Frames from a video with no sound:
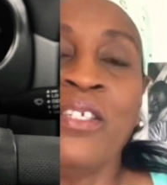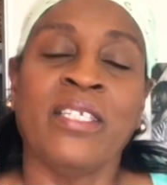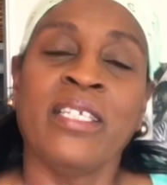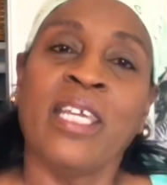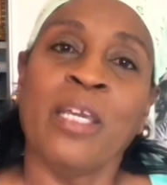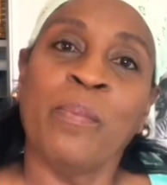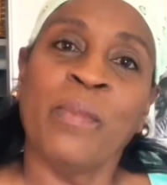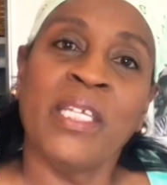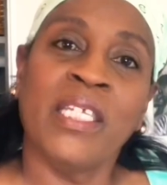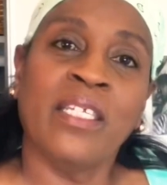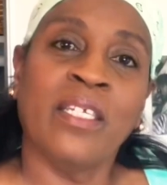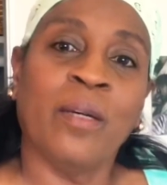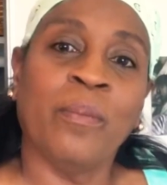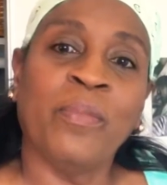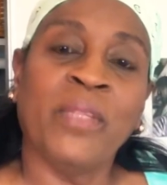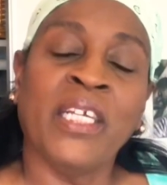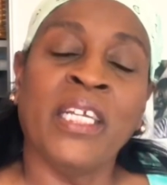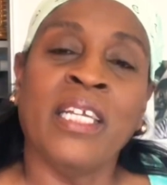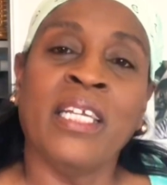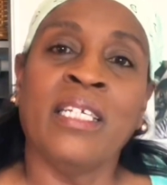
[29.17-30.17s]
get me
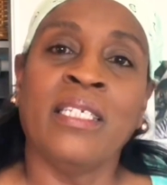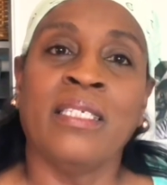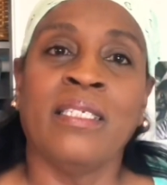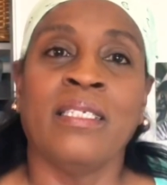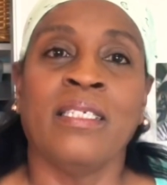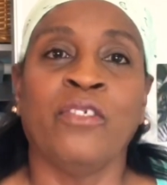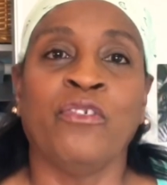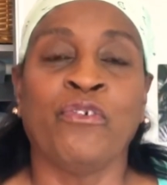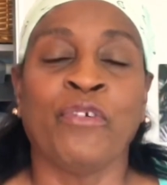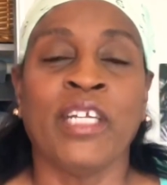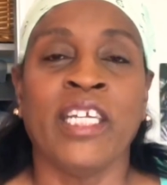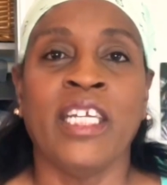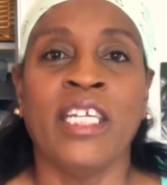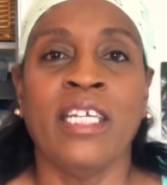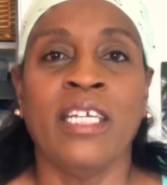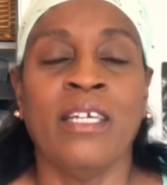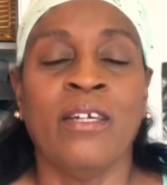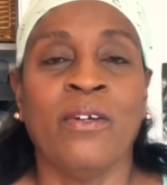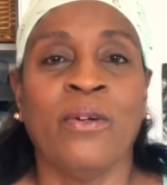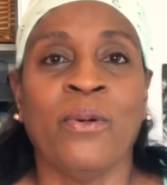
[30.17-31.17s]
something to
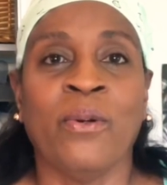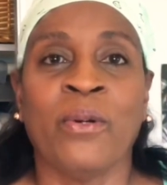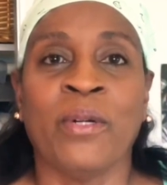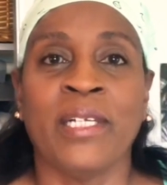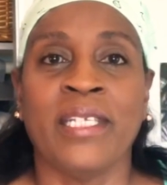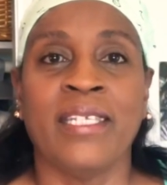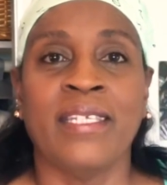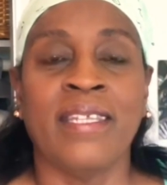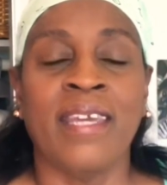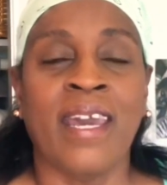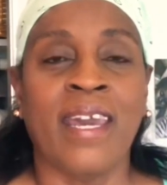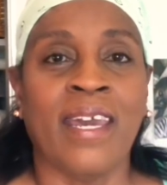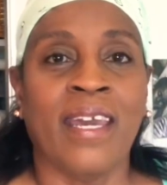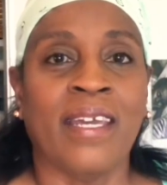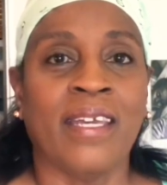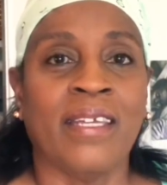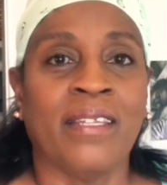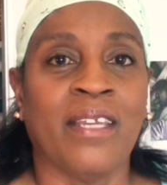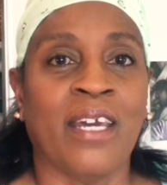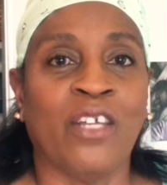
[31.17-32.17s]
drink or a
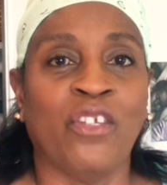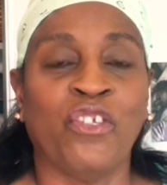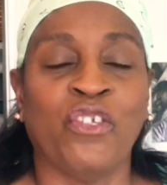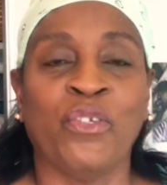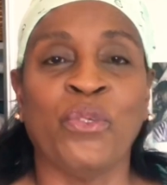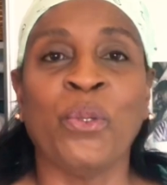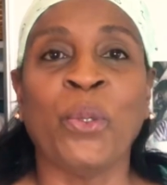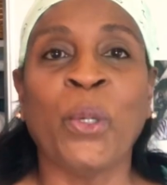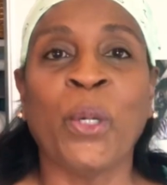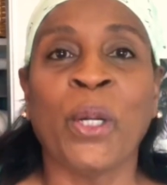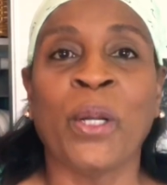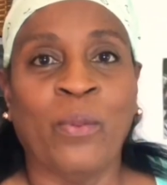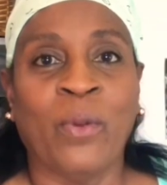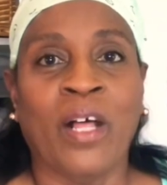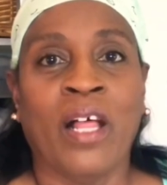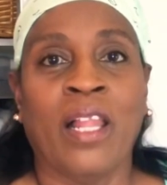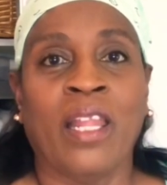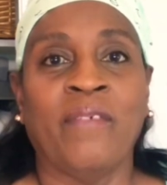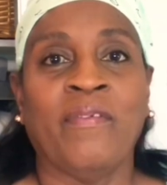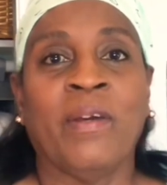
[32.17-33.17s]
snack, not sure.
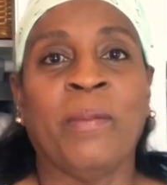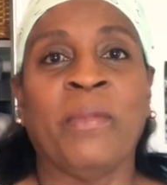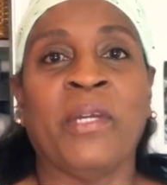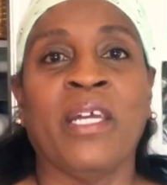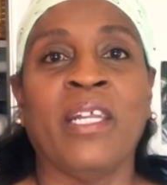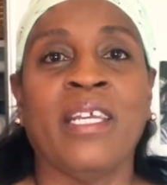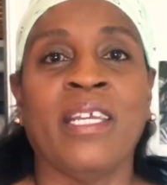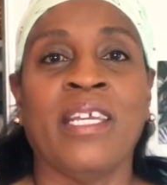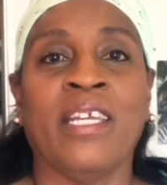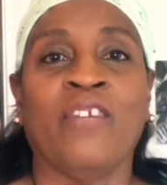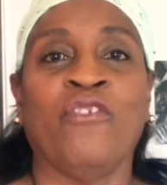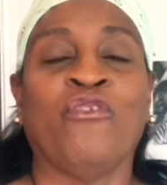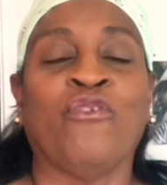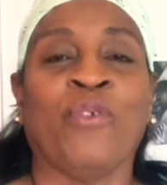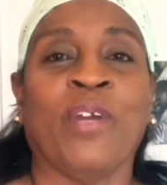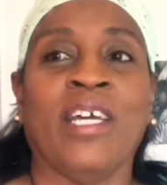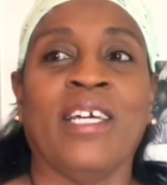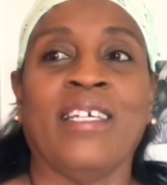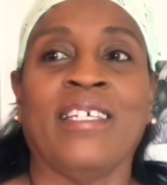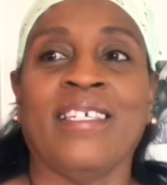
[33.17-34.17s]
Well, if I'm gonna get
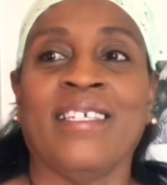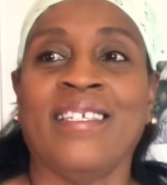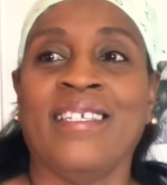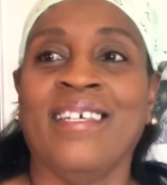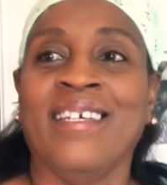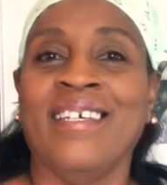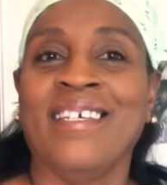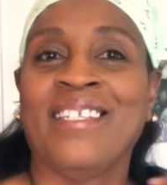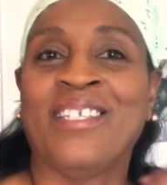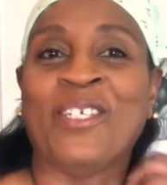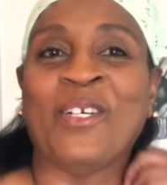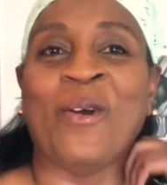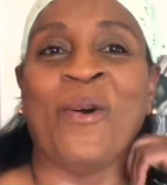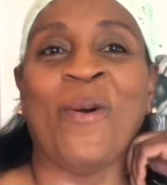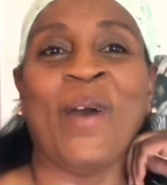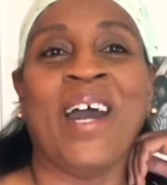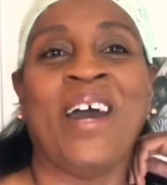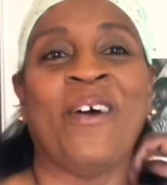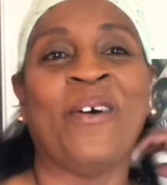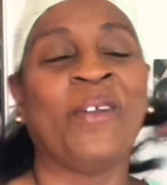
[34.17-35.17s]
dressed to go
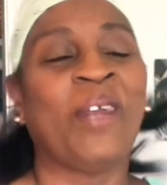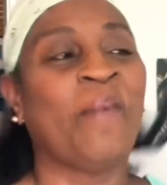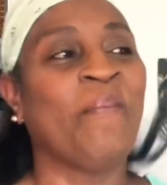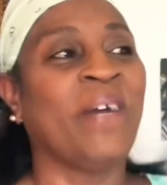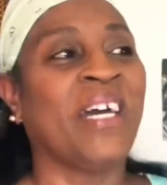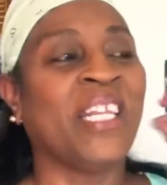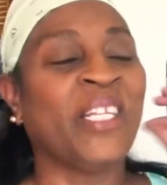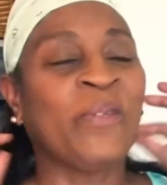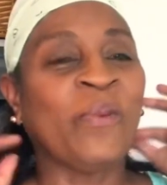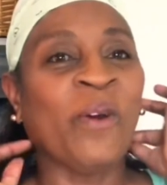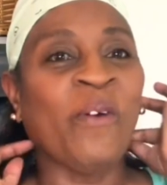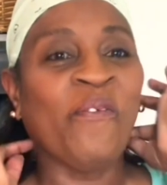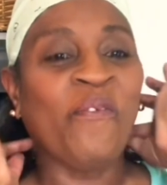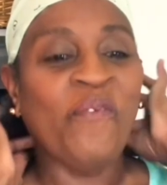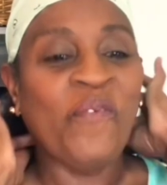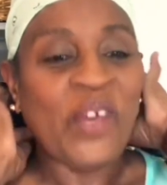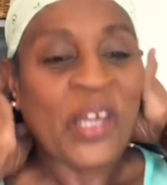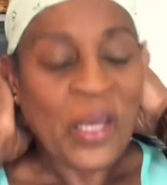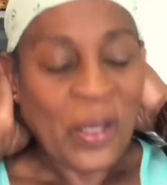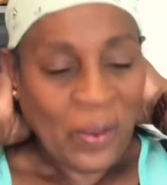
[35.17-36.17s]
out, I might as well
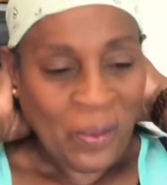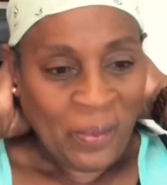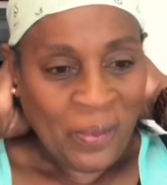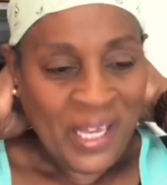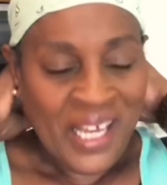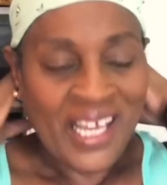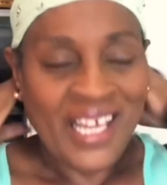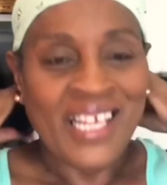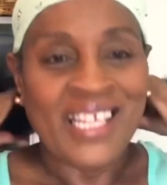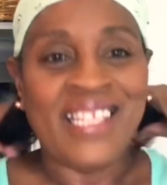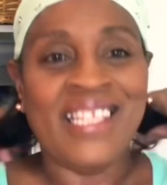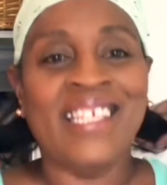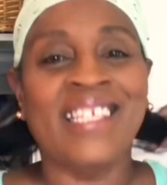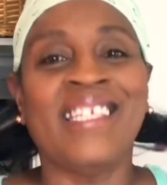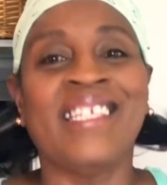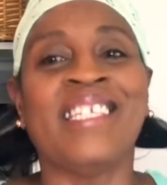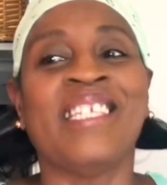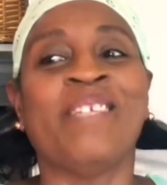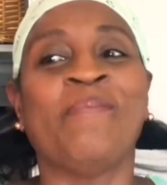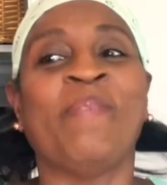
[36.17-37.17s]
film. This
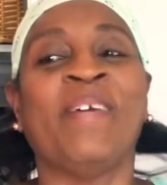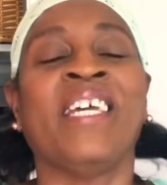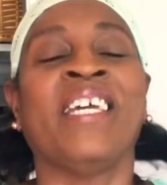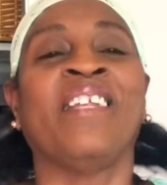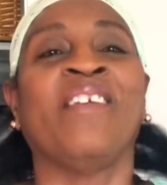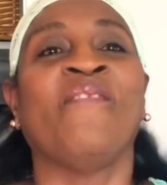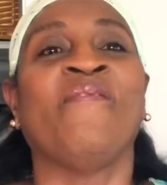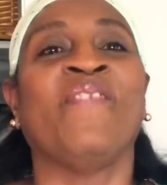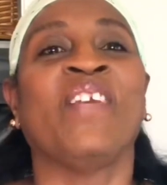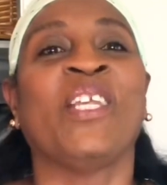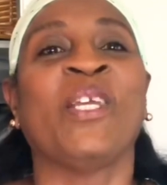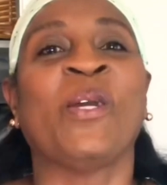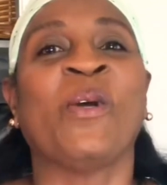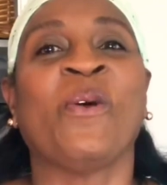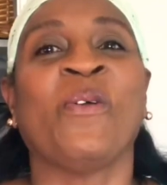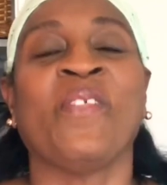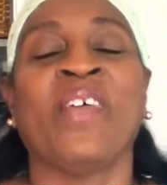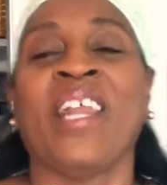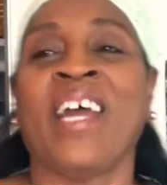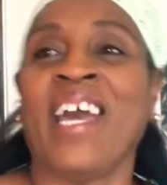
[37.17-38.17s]
has been a video
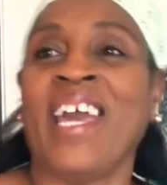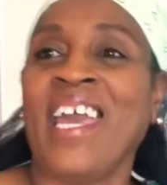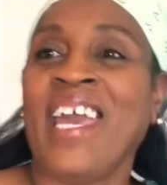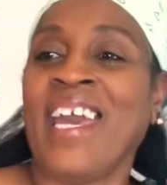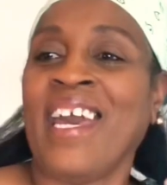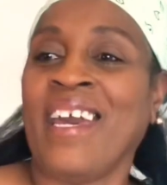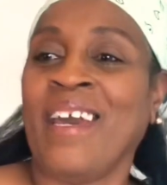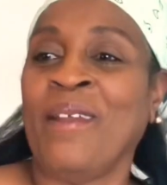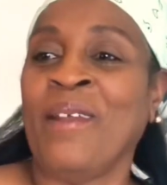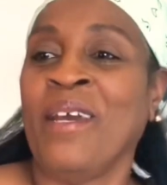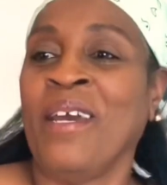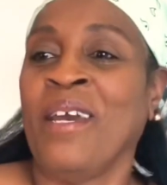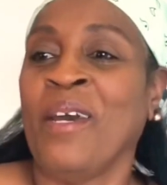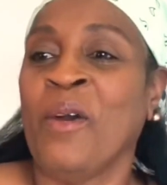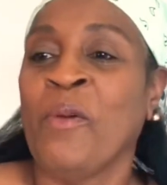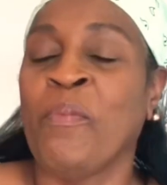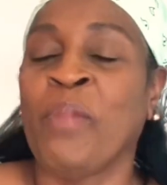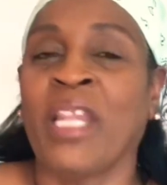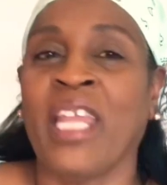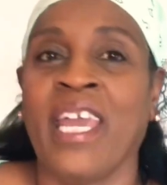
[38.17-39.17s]
that I had
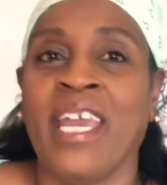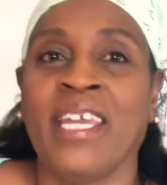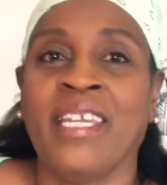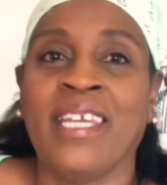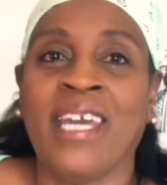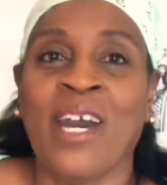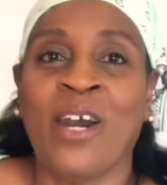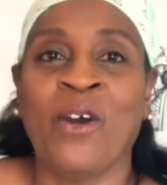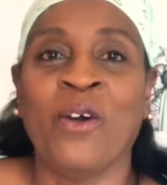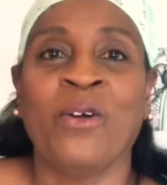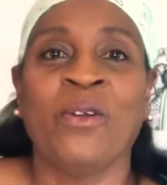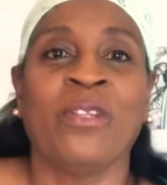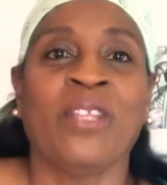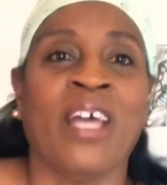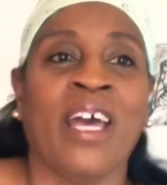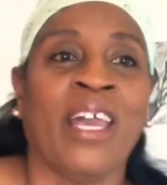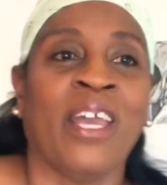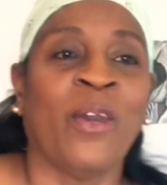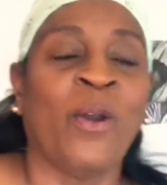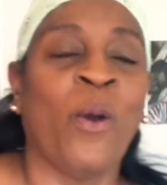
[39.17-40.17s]
planned out
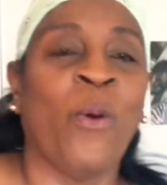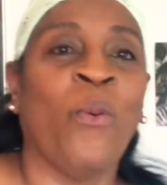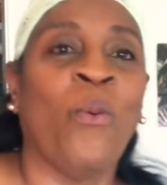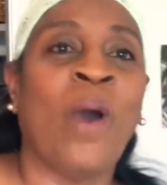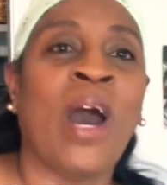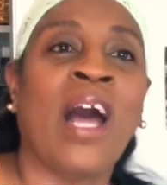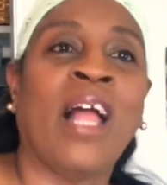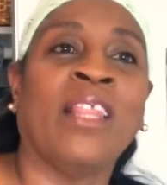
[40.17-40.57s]
like a while